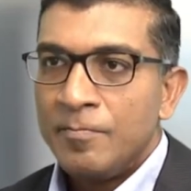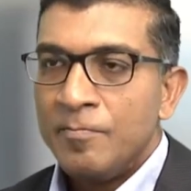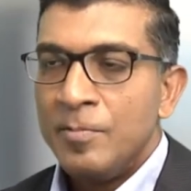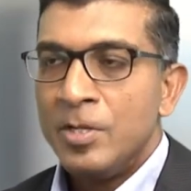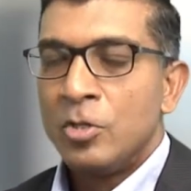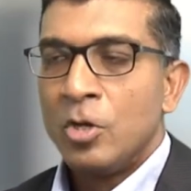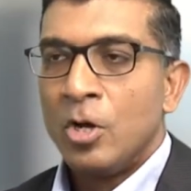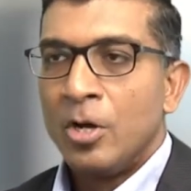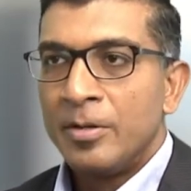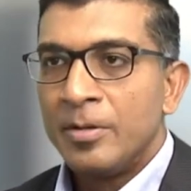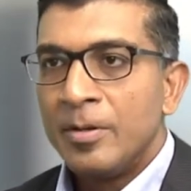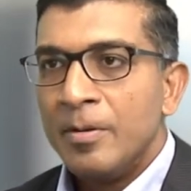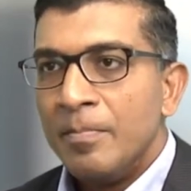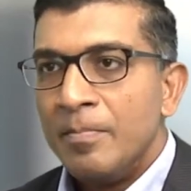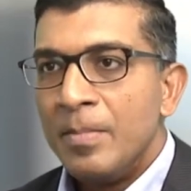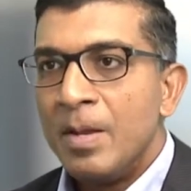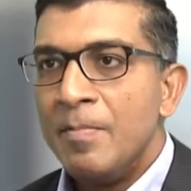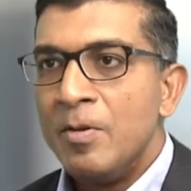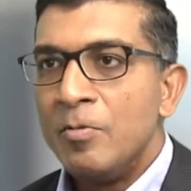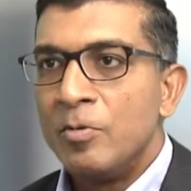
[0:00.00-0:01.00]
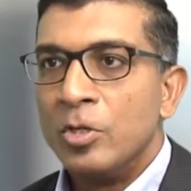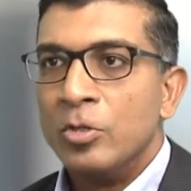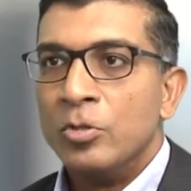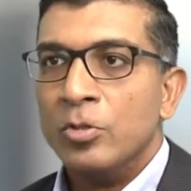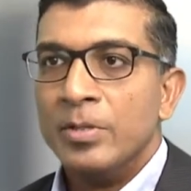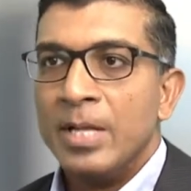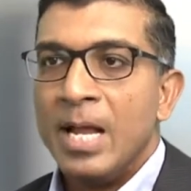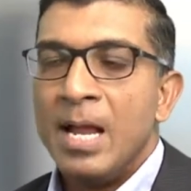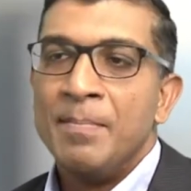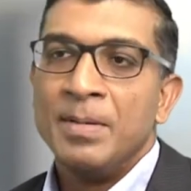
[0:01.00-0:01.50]
We thought maybe we could
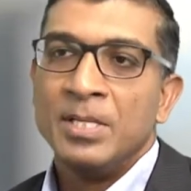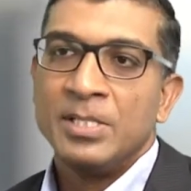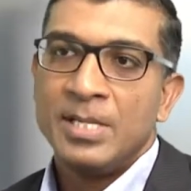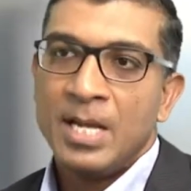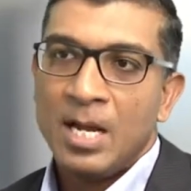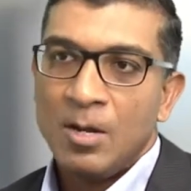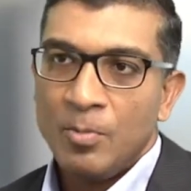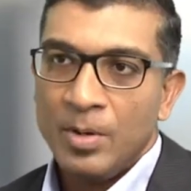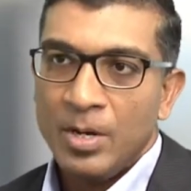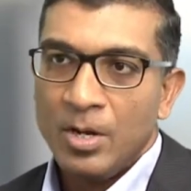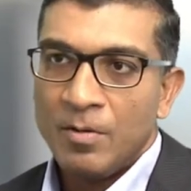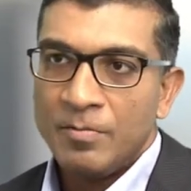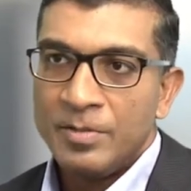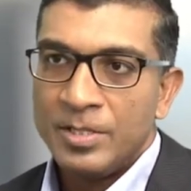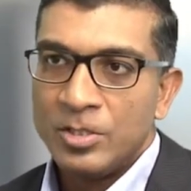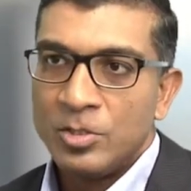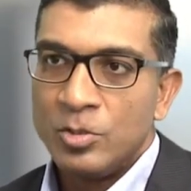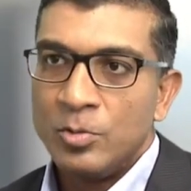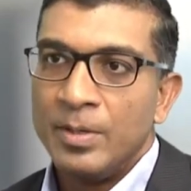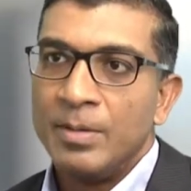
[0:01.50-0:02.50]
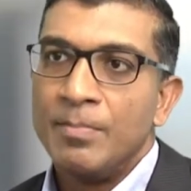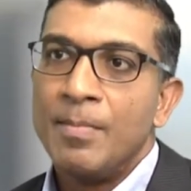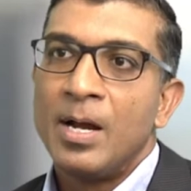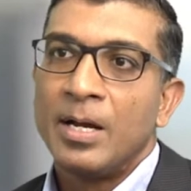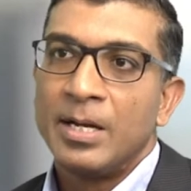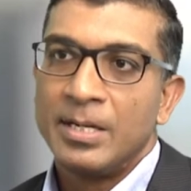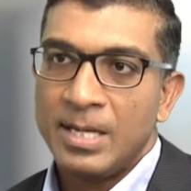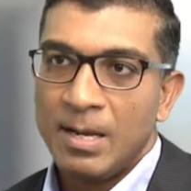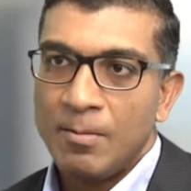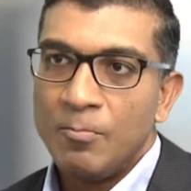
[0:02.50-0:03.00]
do the MSCI way of just doing
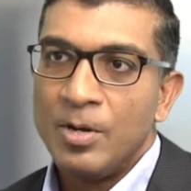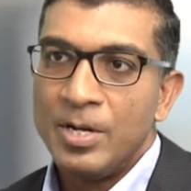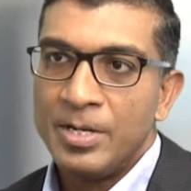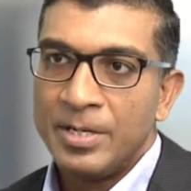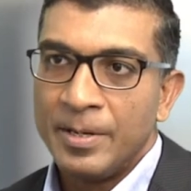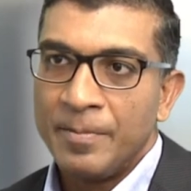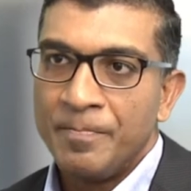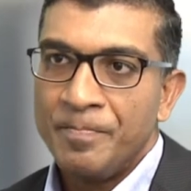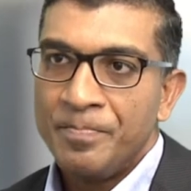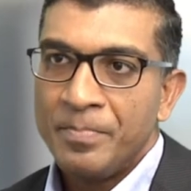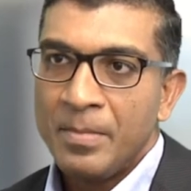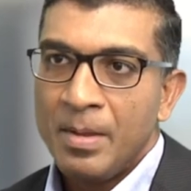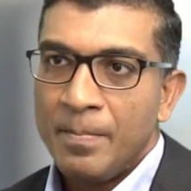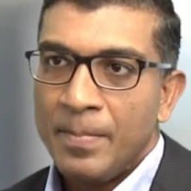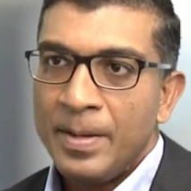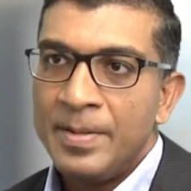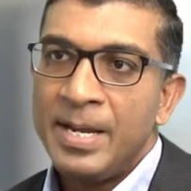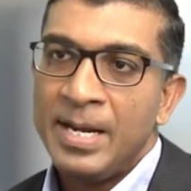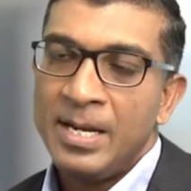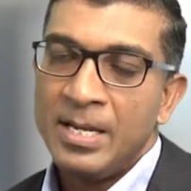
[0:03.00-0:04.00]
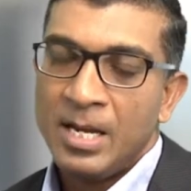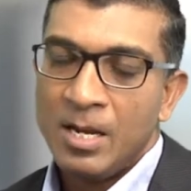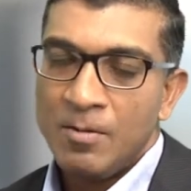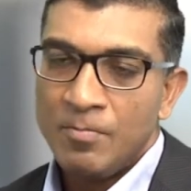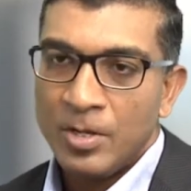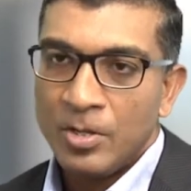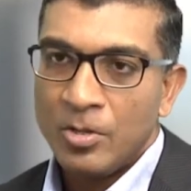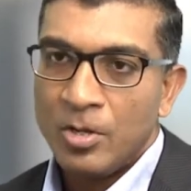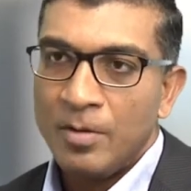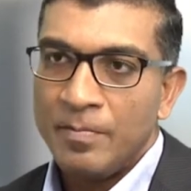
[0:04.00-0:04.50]
market cap weighted. But then
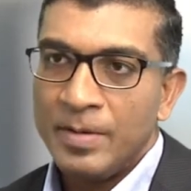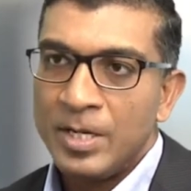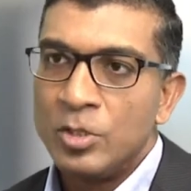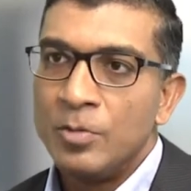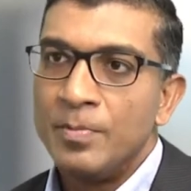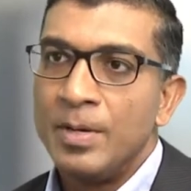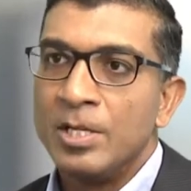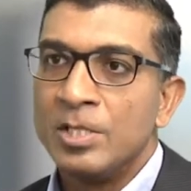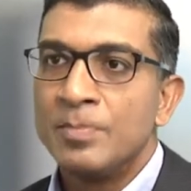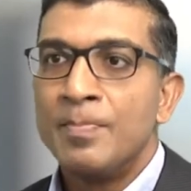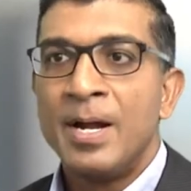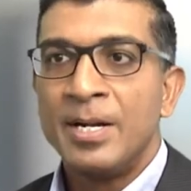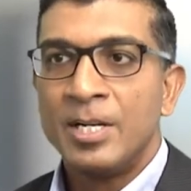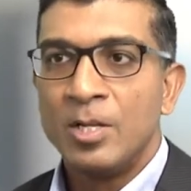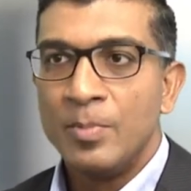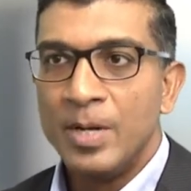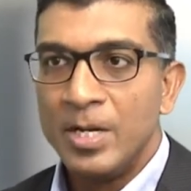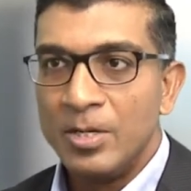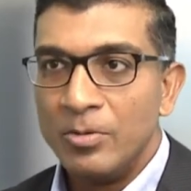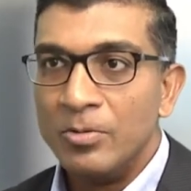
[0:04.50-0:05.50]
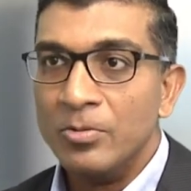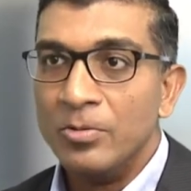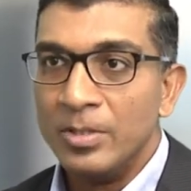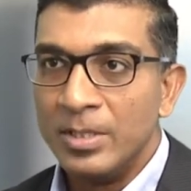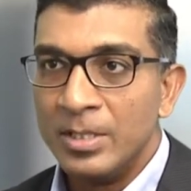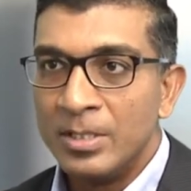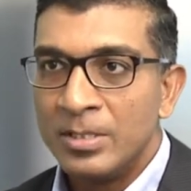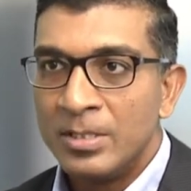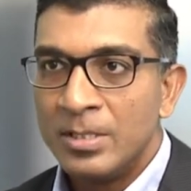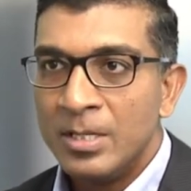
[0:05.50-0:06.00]
again, we thought there should be a smarter way to do
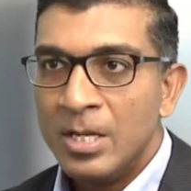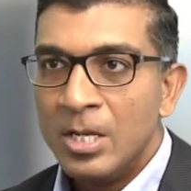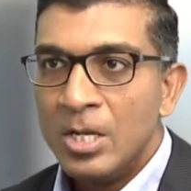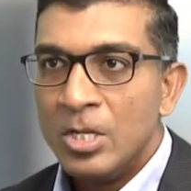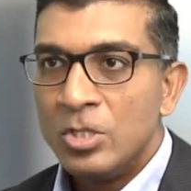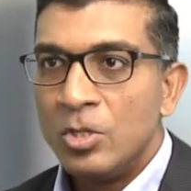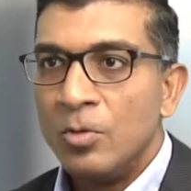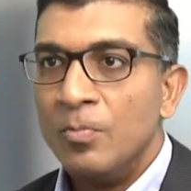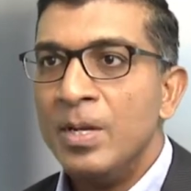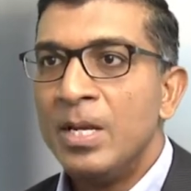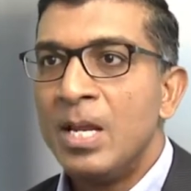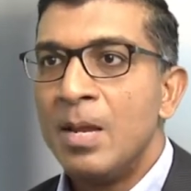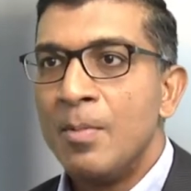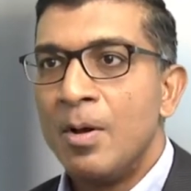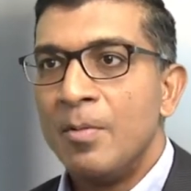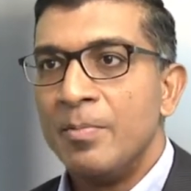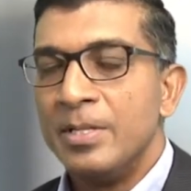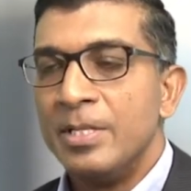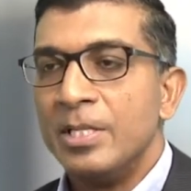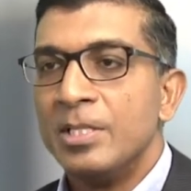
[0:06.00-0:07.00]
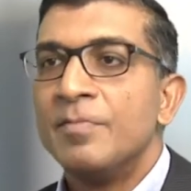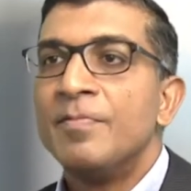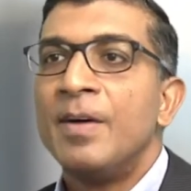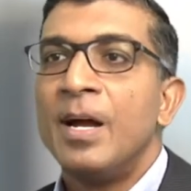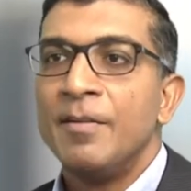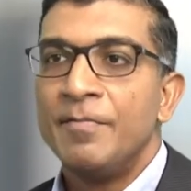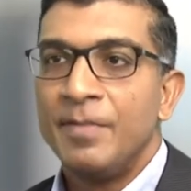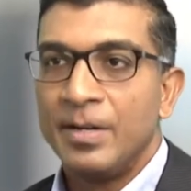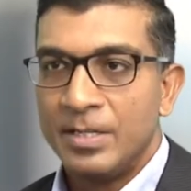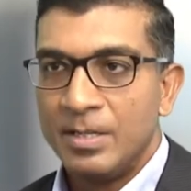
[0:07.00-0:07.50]
this. So we came up with this
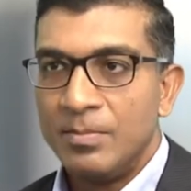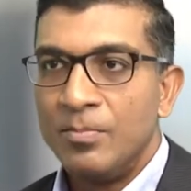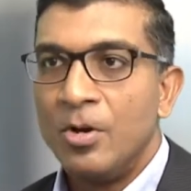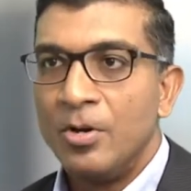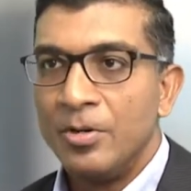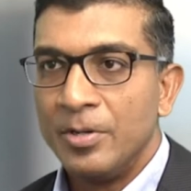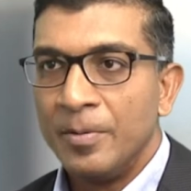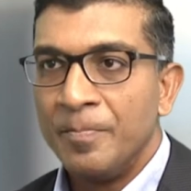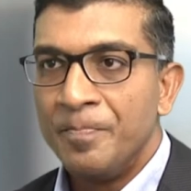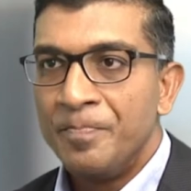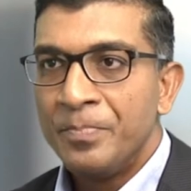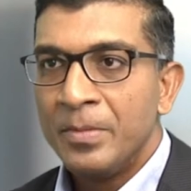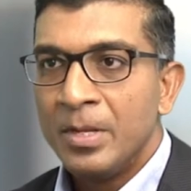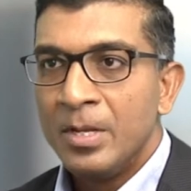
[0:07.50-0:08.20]
5-factor model.